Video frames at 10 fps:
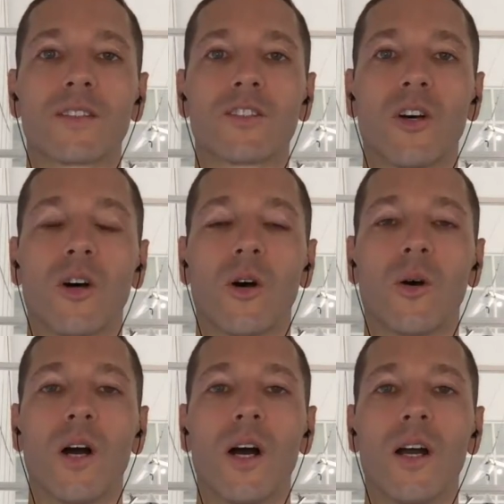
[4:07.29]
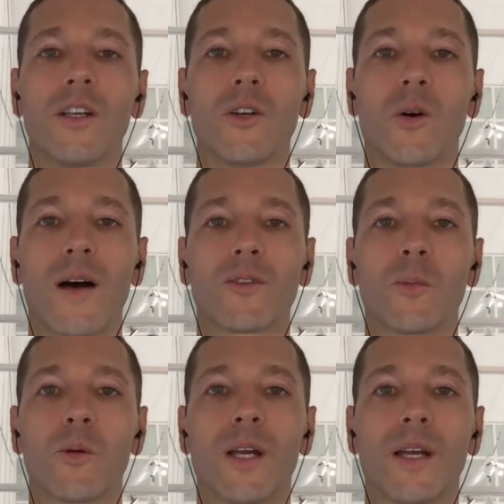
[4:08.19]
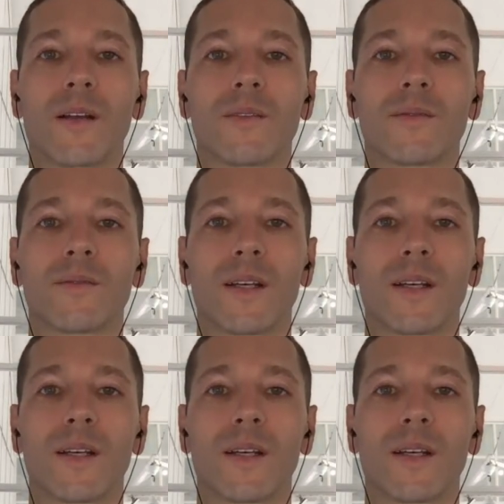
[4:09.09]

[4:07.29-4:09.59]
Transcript: So you'll have to bring